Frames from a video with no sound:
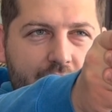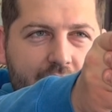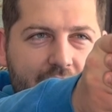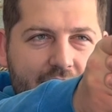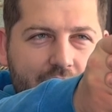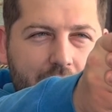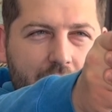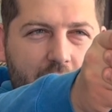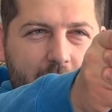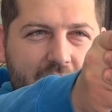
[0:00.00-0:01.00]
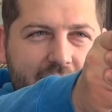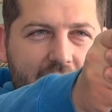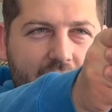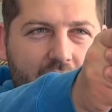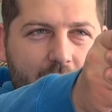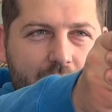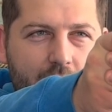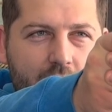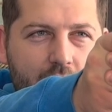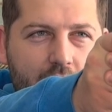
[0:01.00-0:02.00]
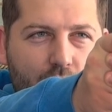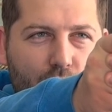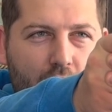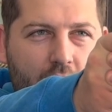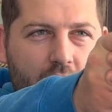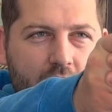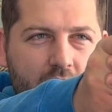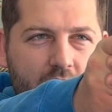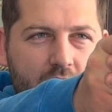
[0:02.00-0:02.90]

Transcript: It has a little bit of take up. You hit a wall,